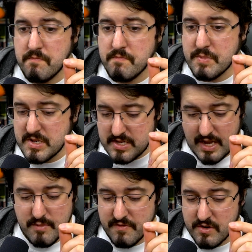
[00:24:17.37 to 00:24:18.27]
But
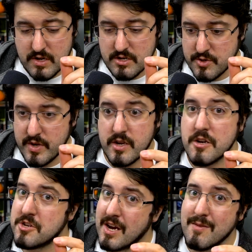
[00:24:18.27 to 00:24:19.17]
damn, if you're not doing a
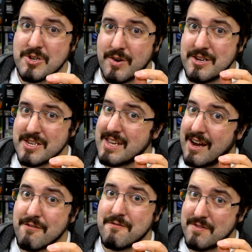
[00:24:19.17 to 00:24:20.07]
good job showing just
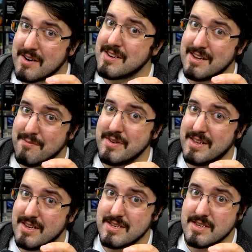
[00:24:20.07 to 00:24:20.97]
how fucked up
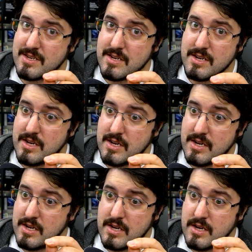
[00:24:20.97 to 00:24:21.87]
it is.
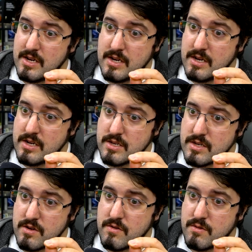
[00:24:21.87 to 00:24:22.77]

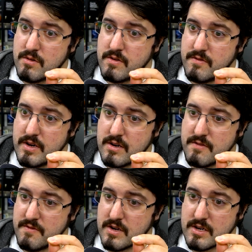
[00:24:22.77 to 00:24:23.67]
So very
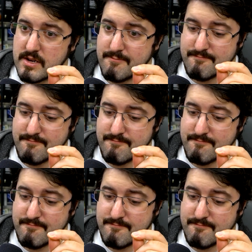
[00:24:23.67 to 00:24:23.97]
fucked up.